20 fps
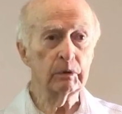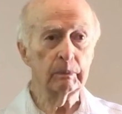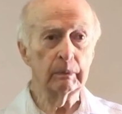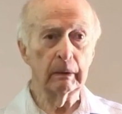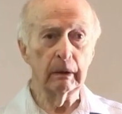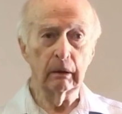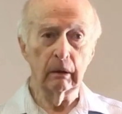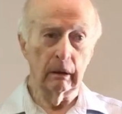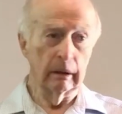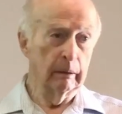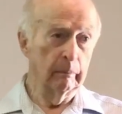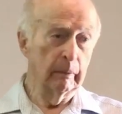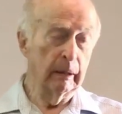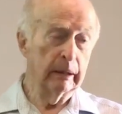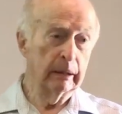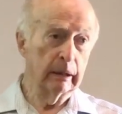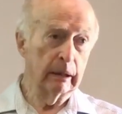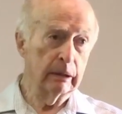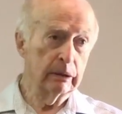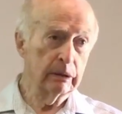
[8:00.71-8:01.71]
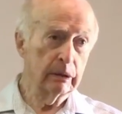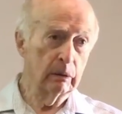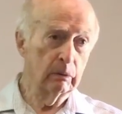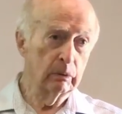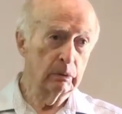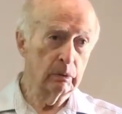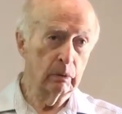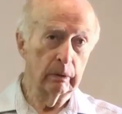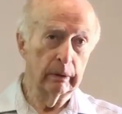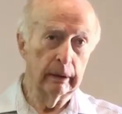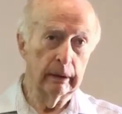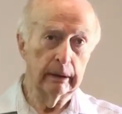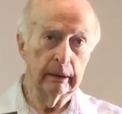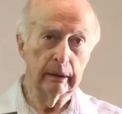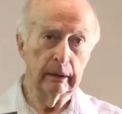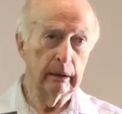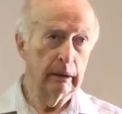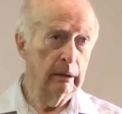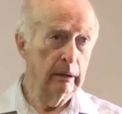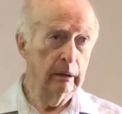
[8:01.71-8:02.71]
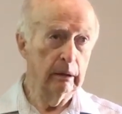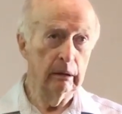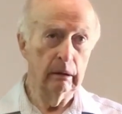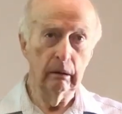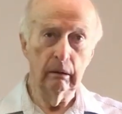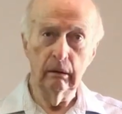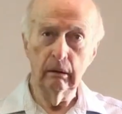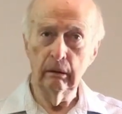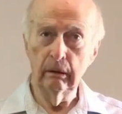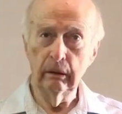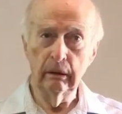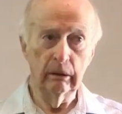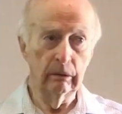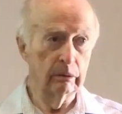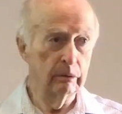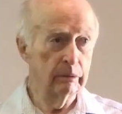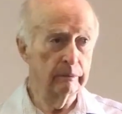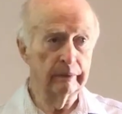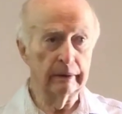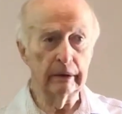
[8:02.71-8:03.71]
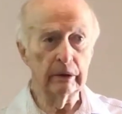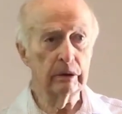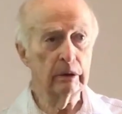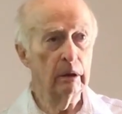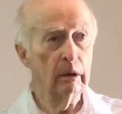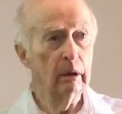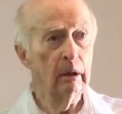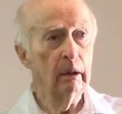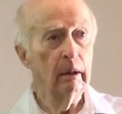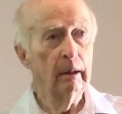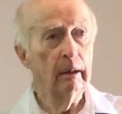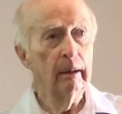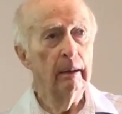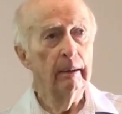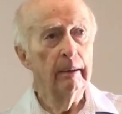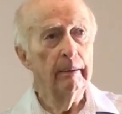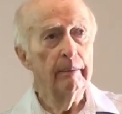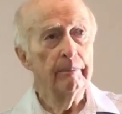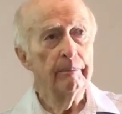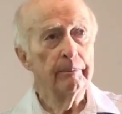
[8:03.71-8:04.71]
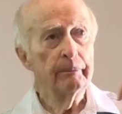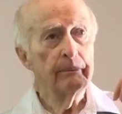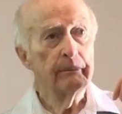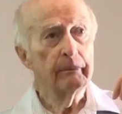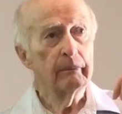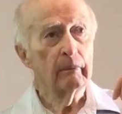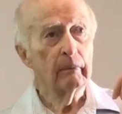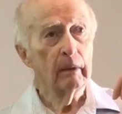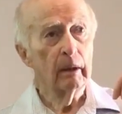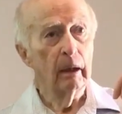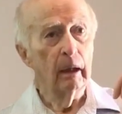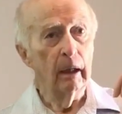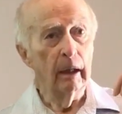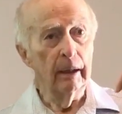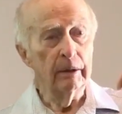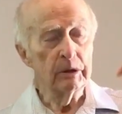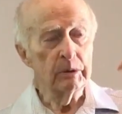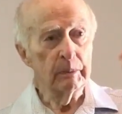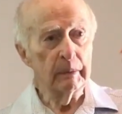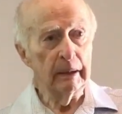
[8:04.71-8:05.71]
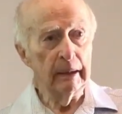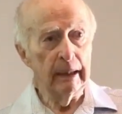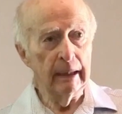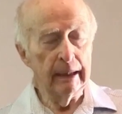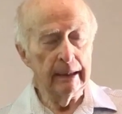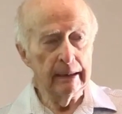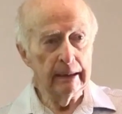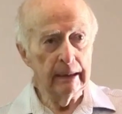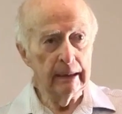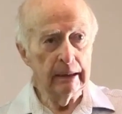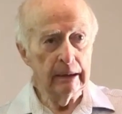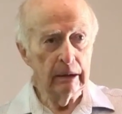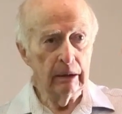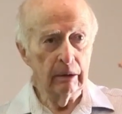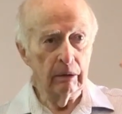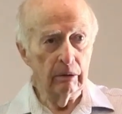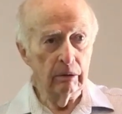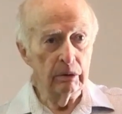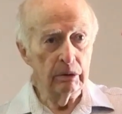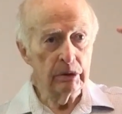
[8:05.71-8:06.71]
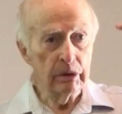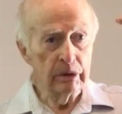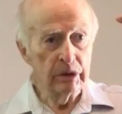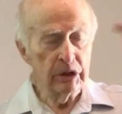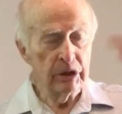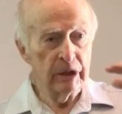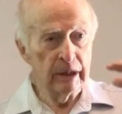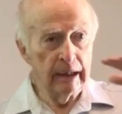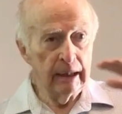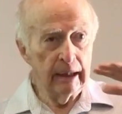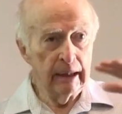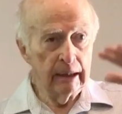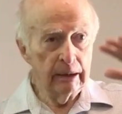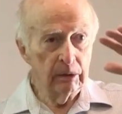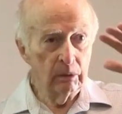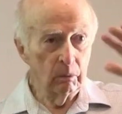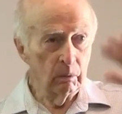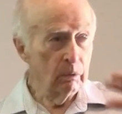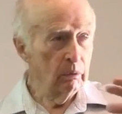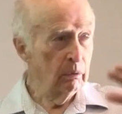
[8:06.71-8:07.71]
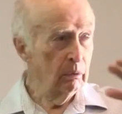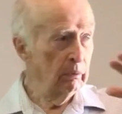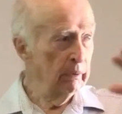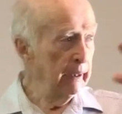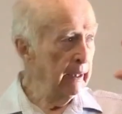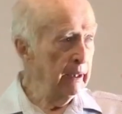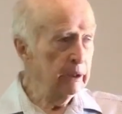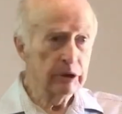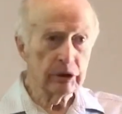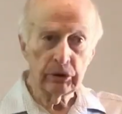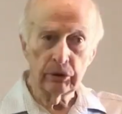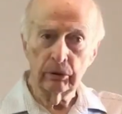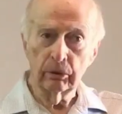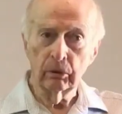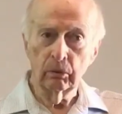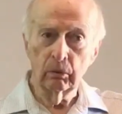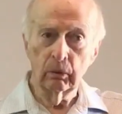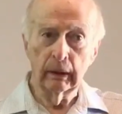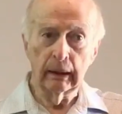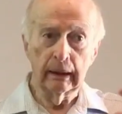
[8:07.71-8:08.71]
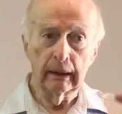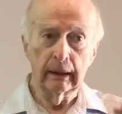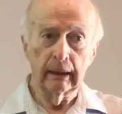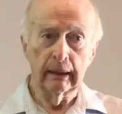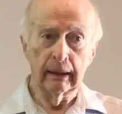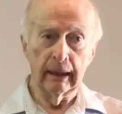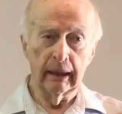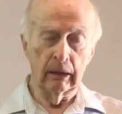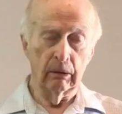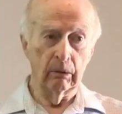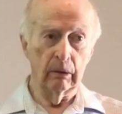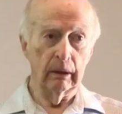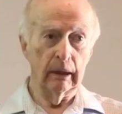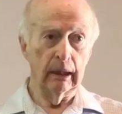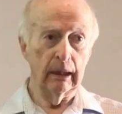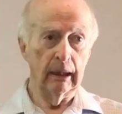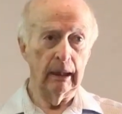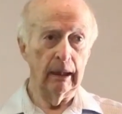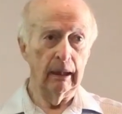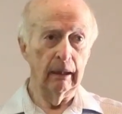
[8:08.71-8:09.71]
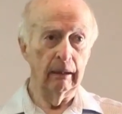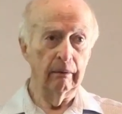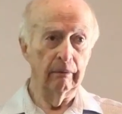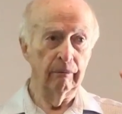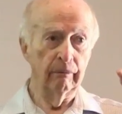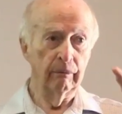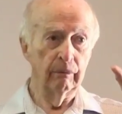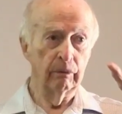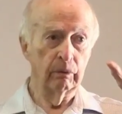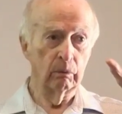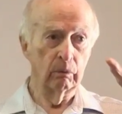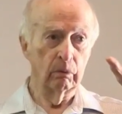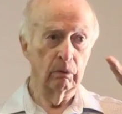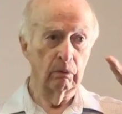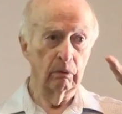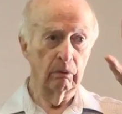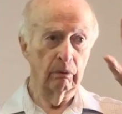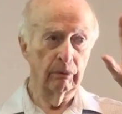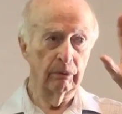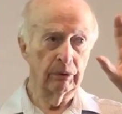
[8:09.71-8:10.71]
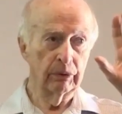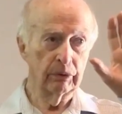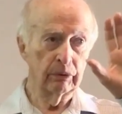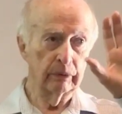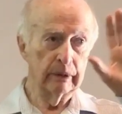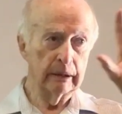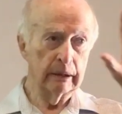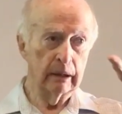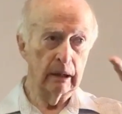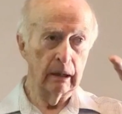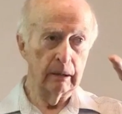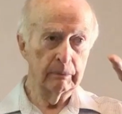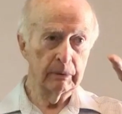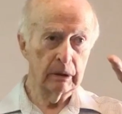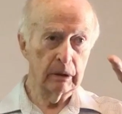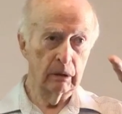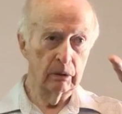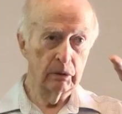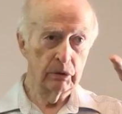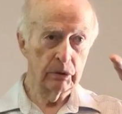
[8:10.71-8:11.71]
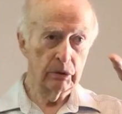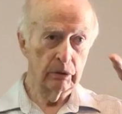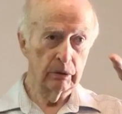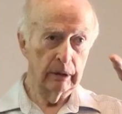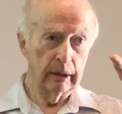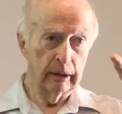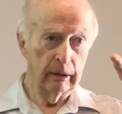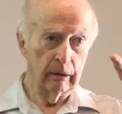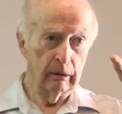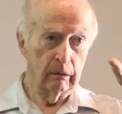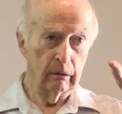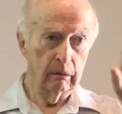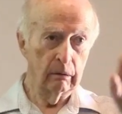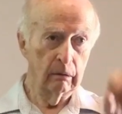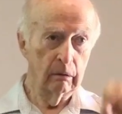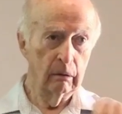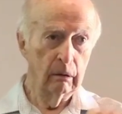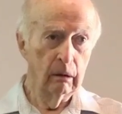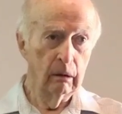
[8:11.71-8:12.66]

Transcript: spent, in my case, I was, 80 years of age? I spent 80 years seeing the world a certain way. Now I have the world 3 times closer here.